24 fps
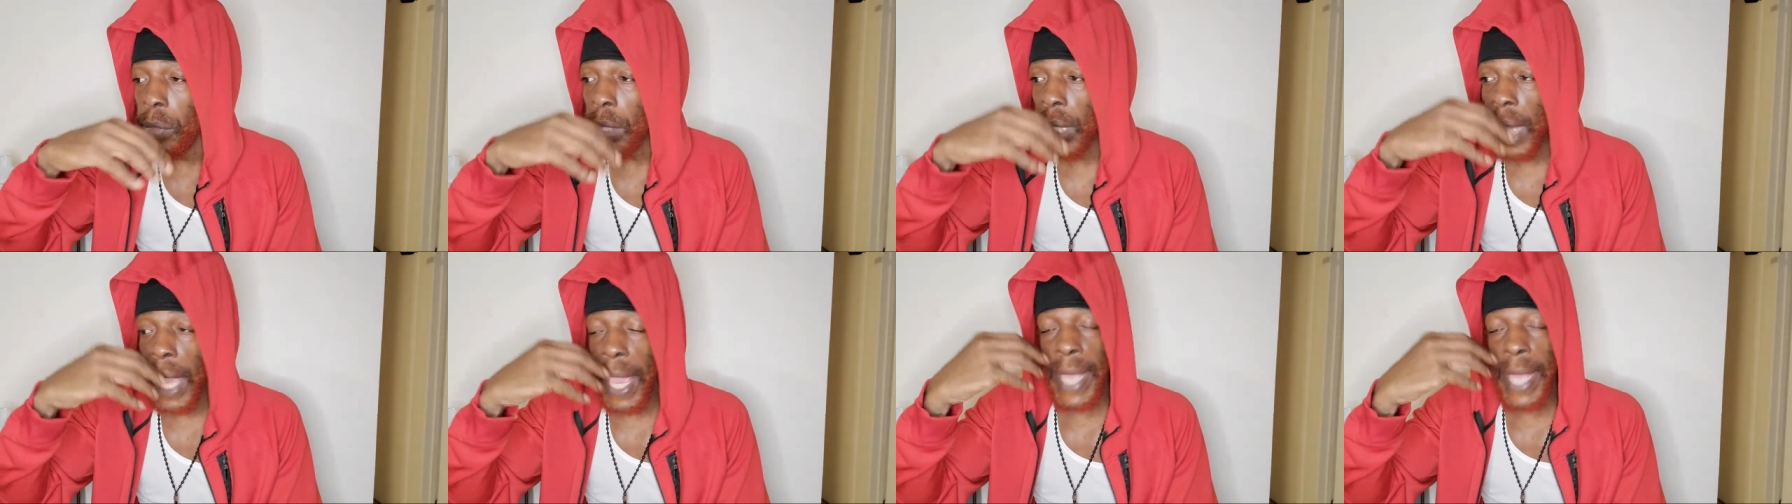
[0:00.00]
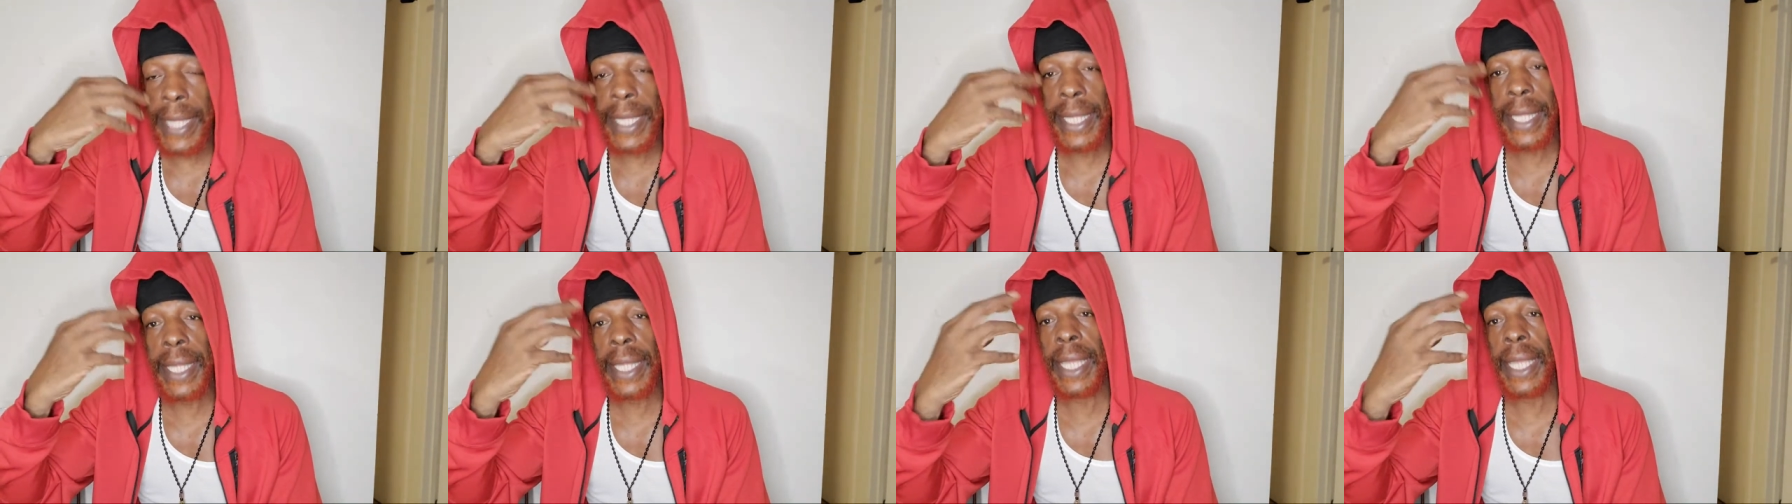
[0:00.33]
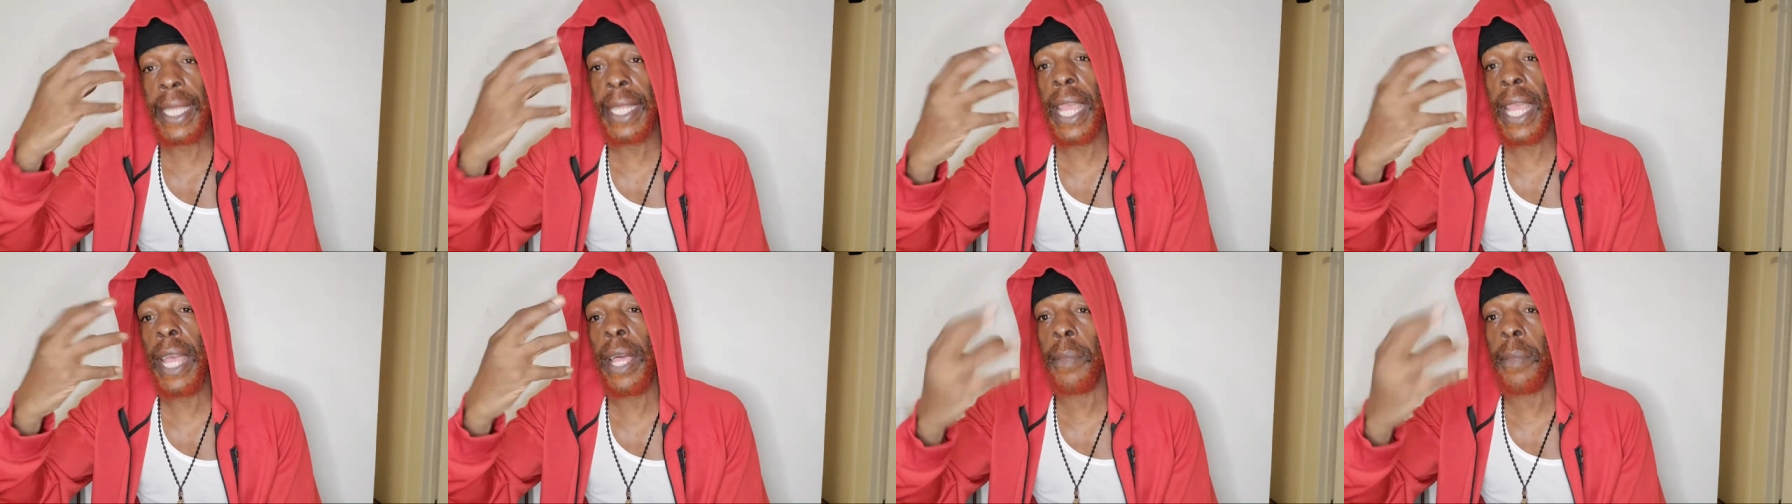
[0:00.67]
and it
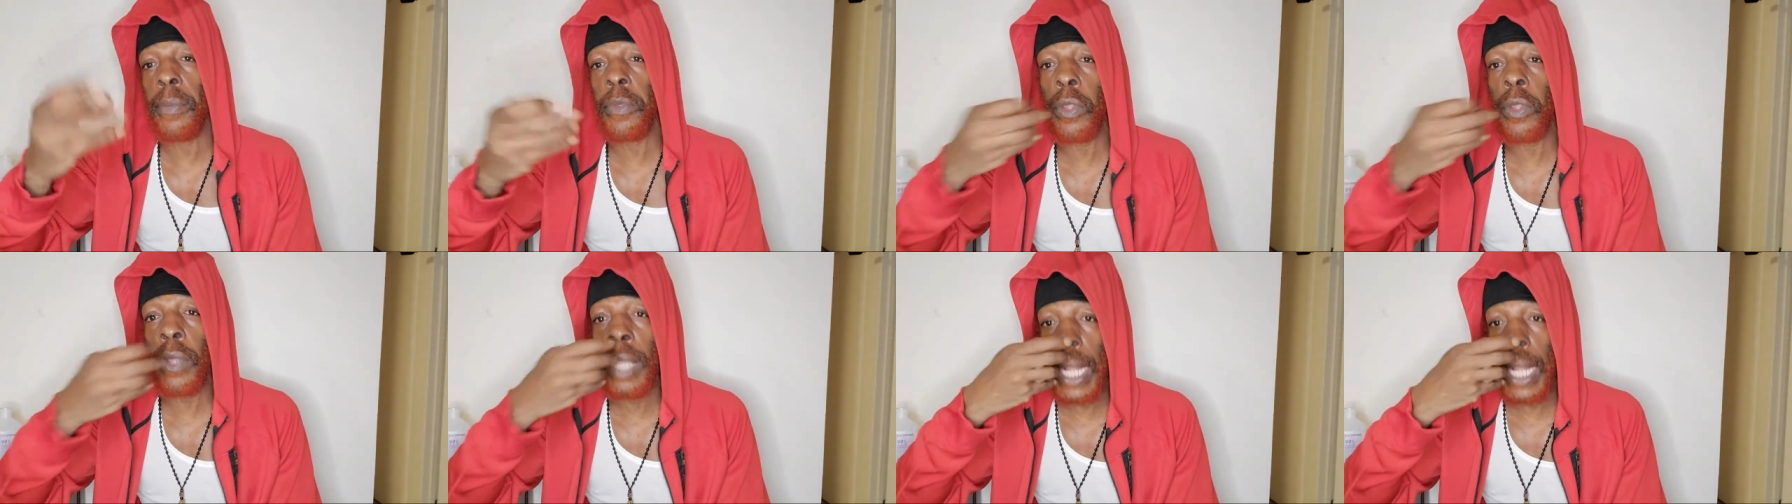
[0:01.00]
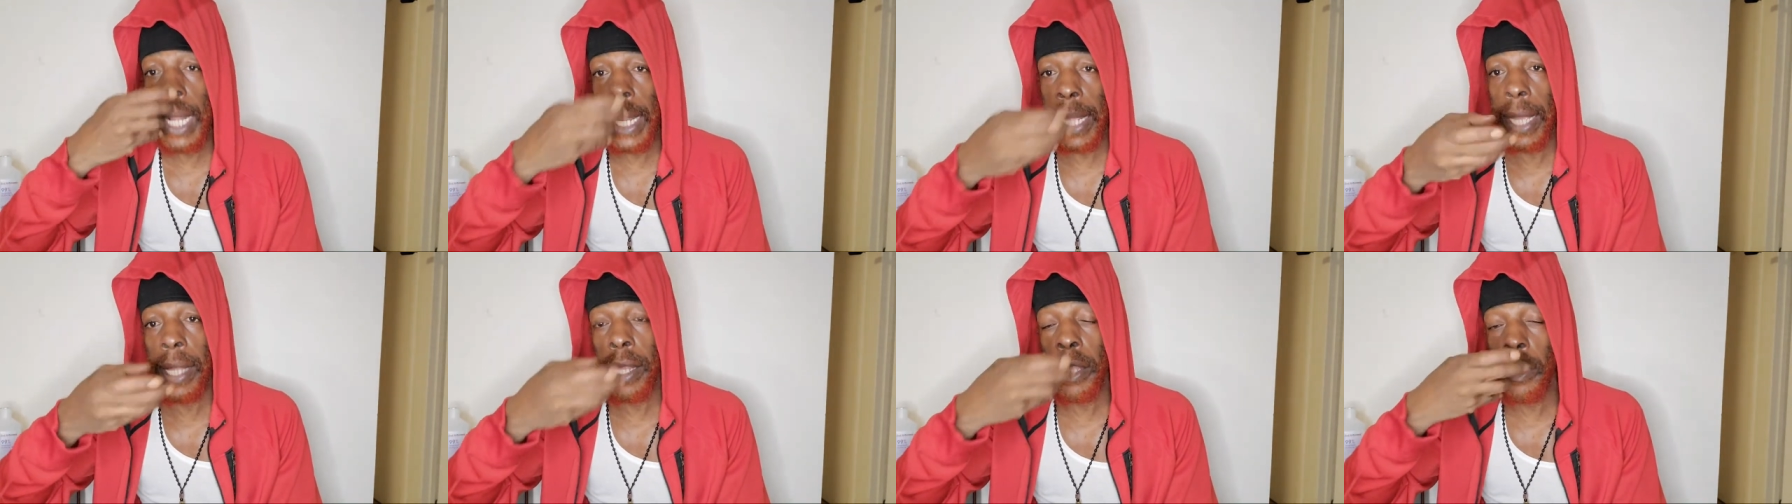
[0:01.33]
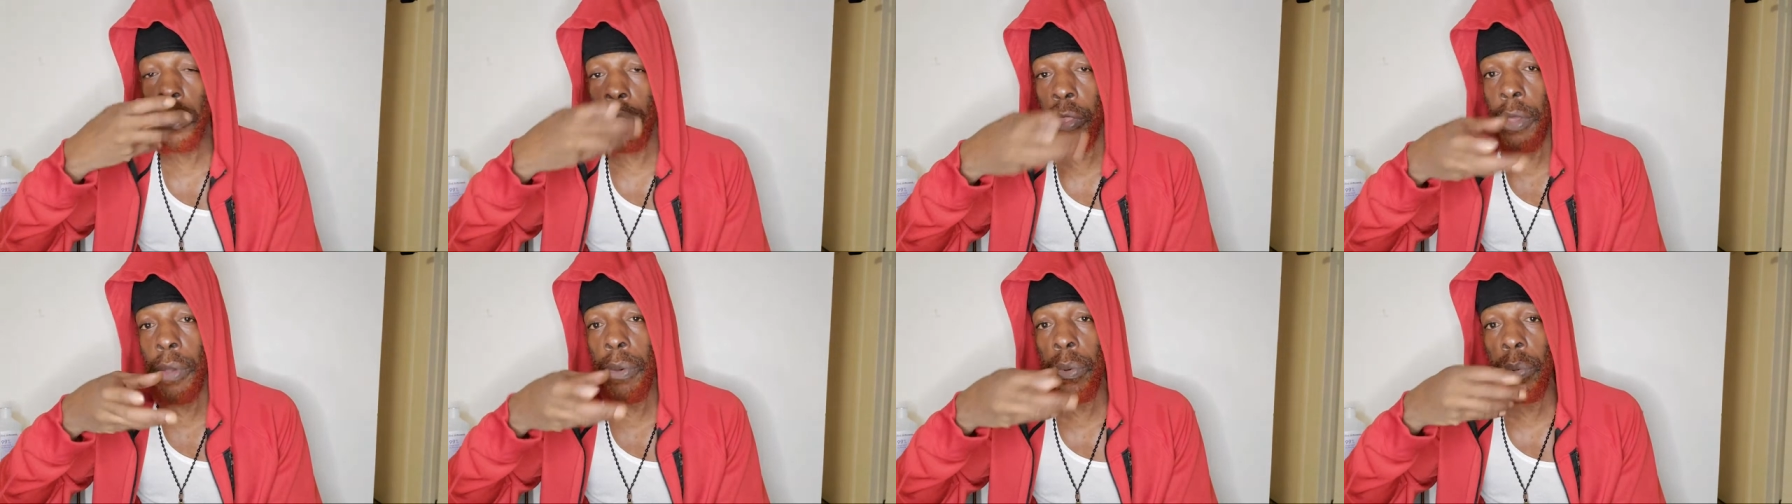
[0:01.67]
helps to clear the
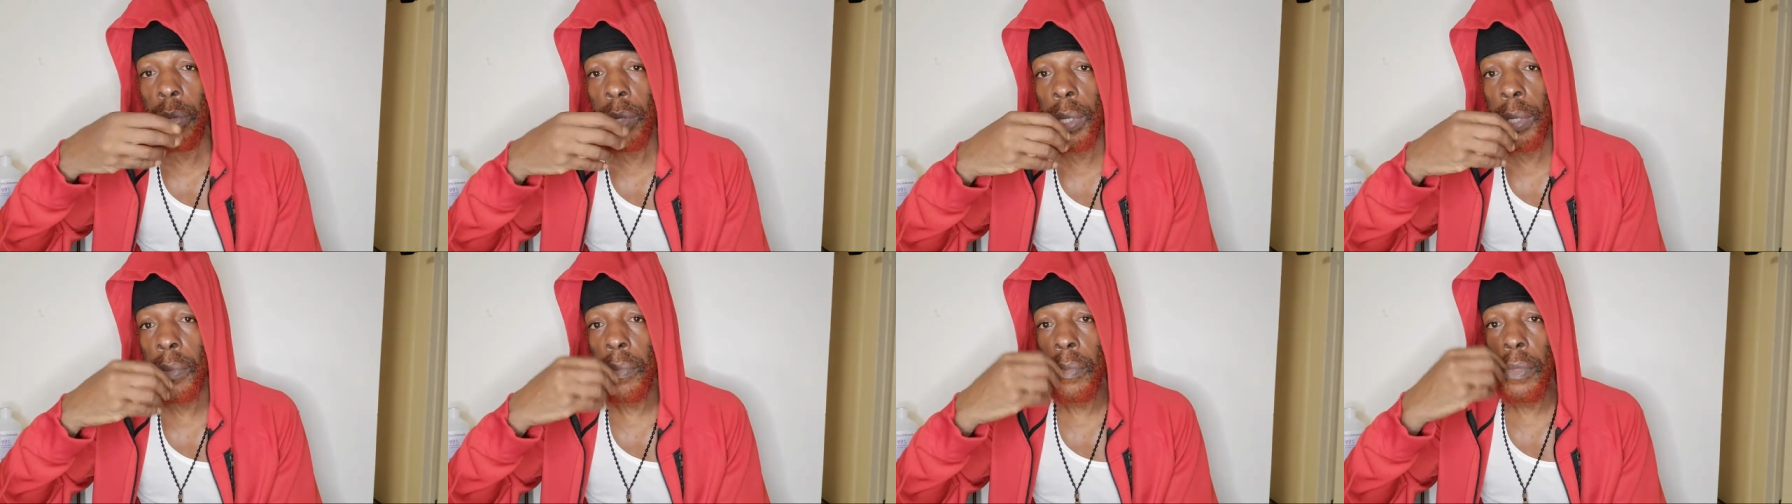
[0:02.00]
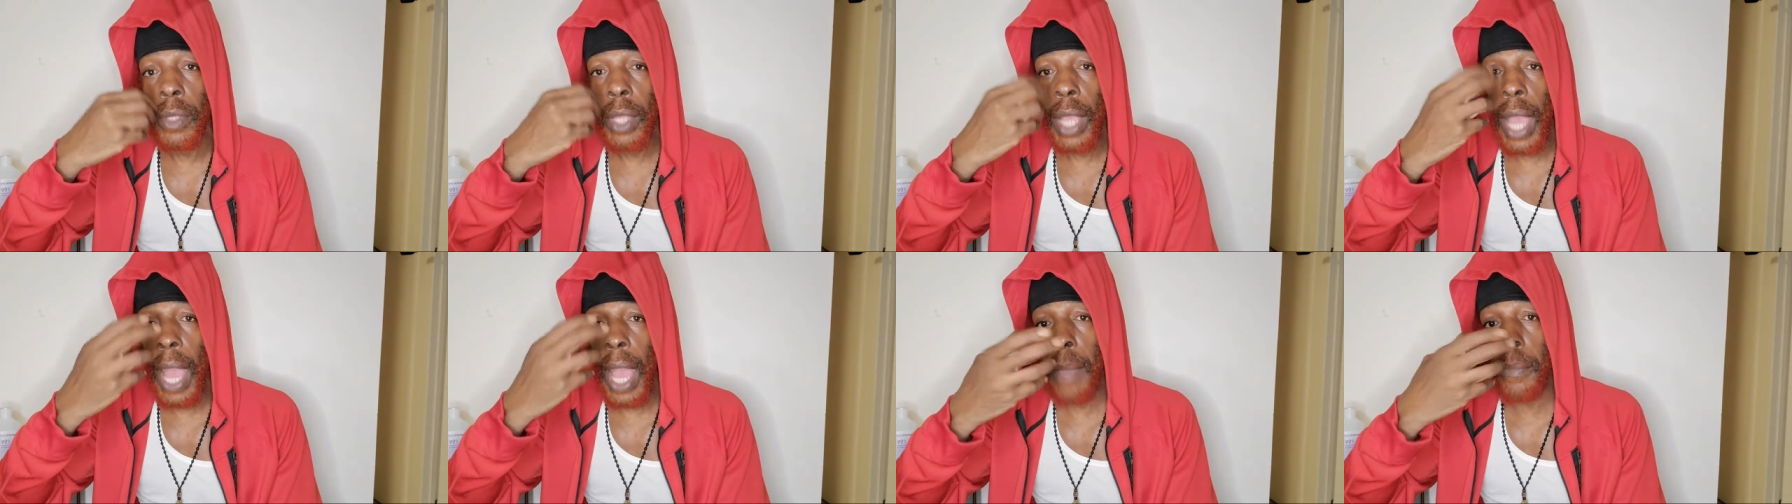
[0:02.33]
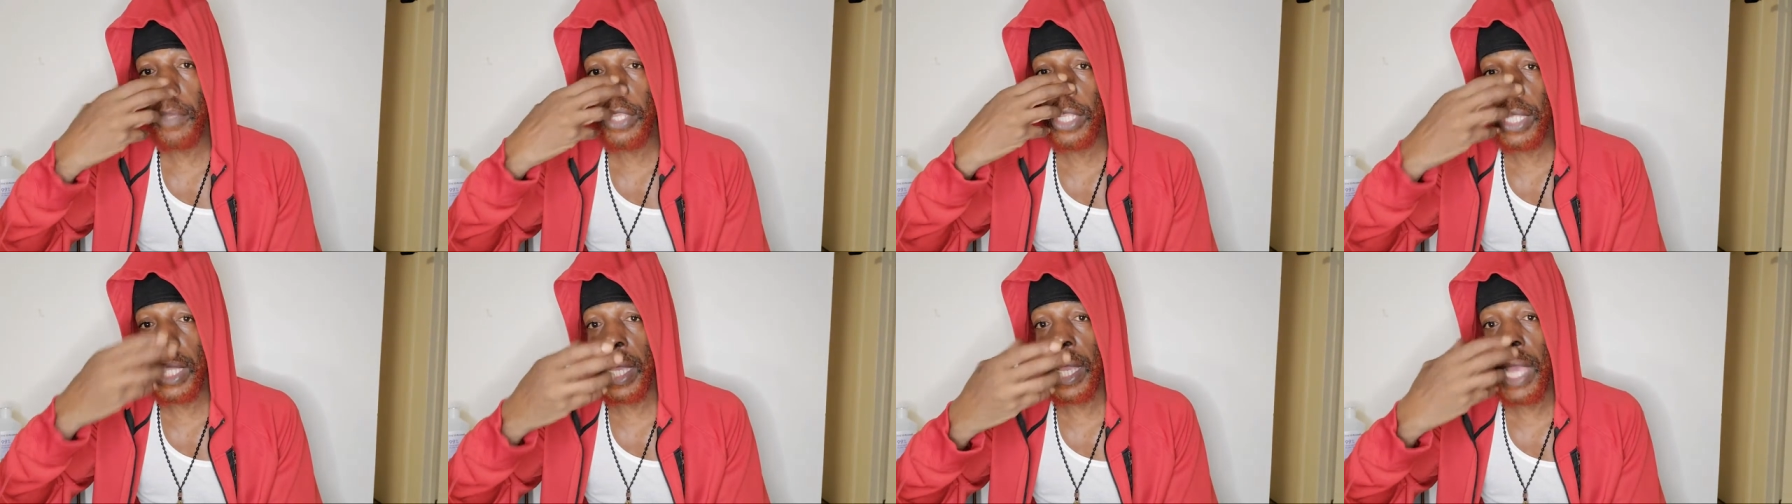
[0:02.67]
nose. I mean, it